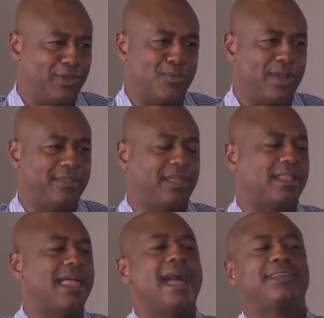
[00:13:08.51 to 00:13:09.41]
only one in
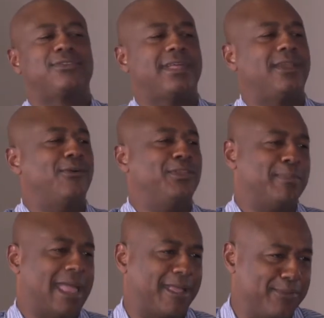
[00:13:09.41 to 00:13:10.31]
the class or that
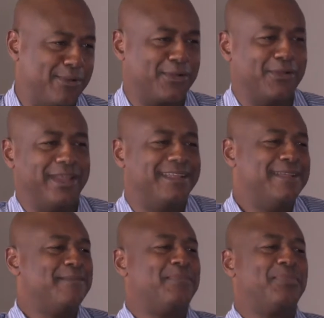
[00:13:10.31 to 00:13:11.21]
only black broker at
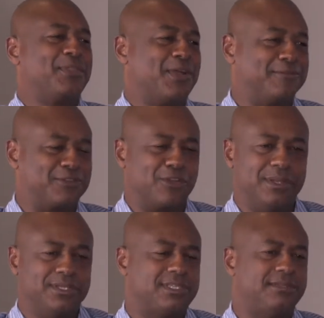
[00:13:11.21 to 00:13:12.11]
golf
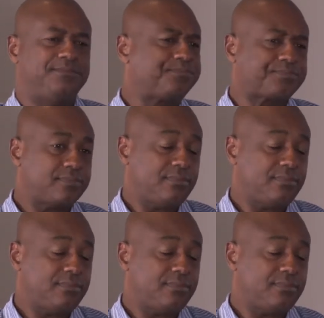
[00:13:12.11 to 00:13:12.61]
tournaments, and